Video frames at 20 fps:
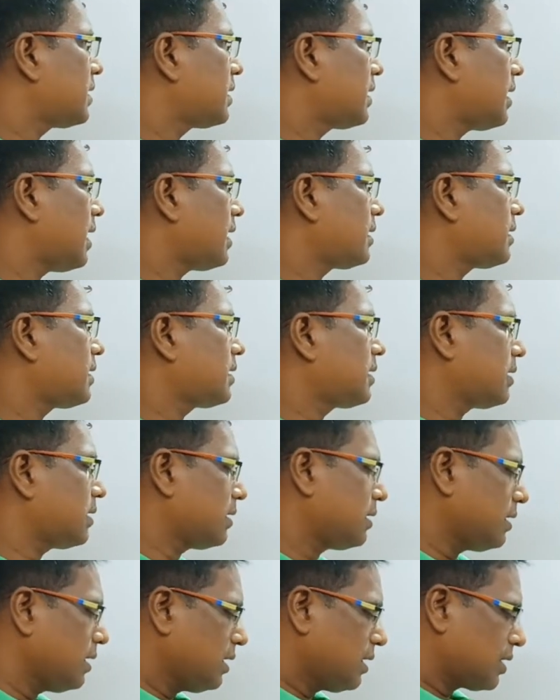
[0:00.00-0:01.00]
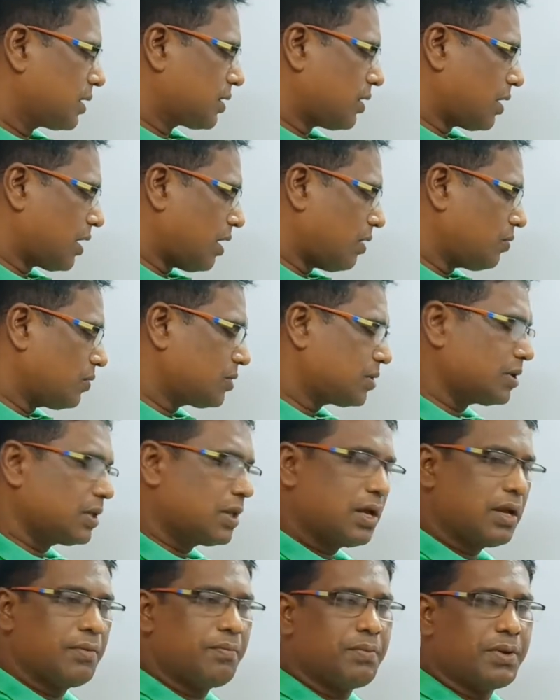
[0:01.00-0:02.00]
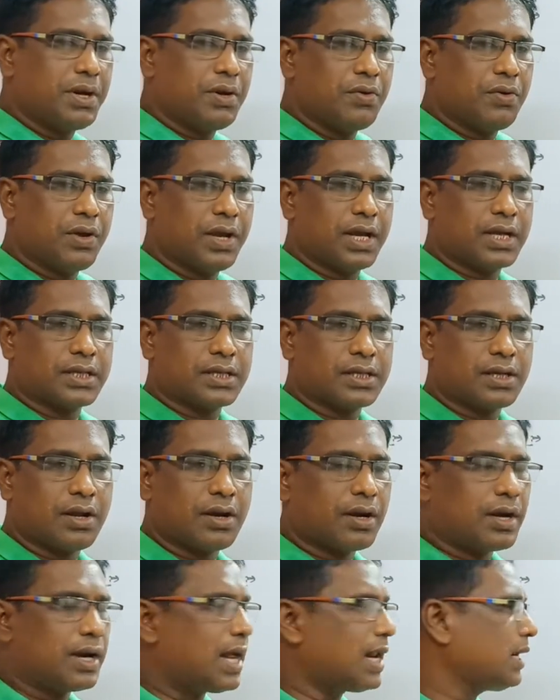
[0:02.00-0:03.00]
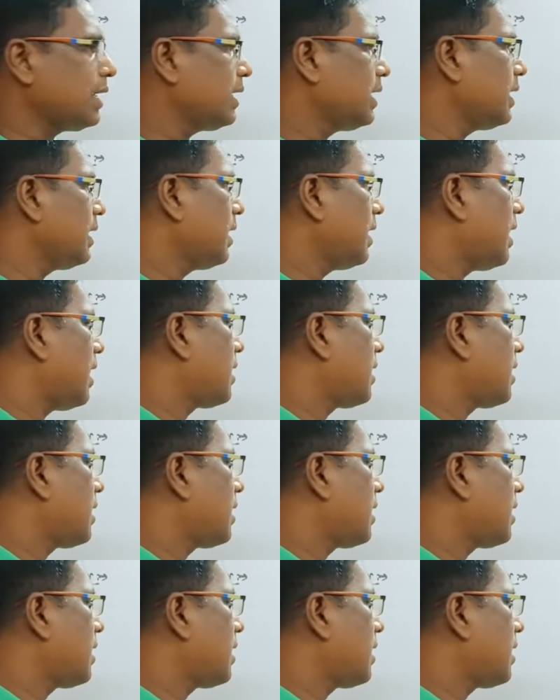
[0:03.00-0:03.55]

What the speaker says: that surrounds the embryo externally and